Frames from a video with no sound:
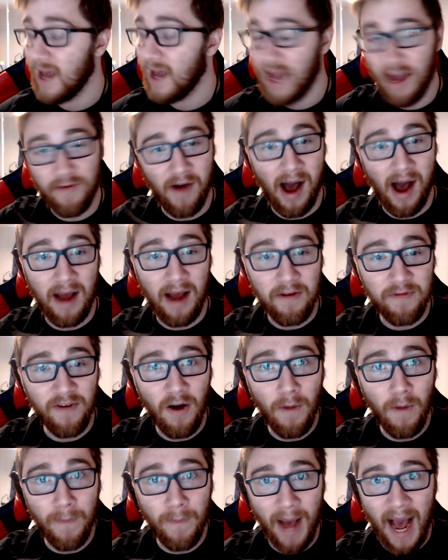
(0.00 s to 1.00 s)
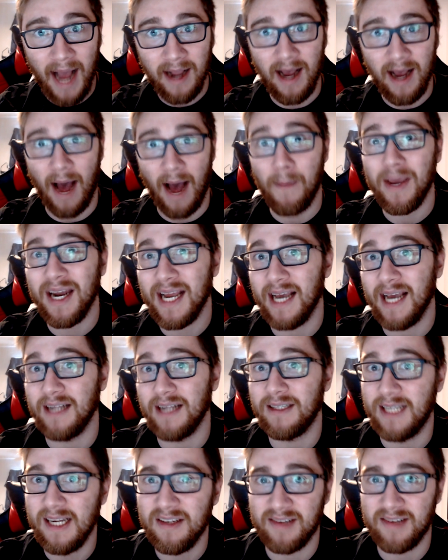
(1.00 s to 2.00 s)
If I fall back, I'm going to
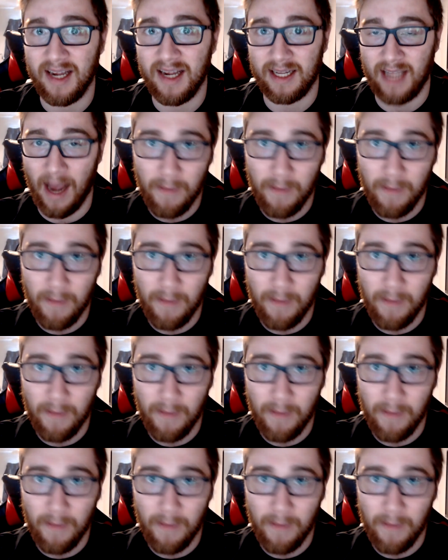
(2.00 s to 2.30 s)
get desynced.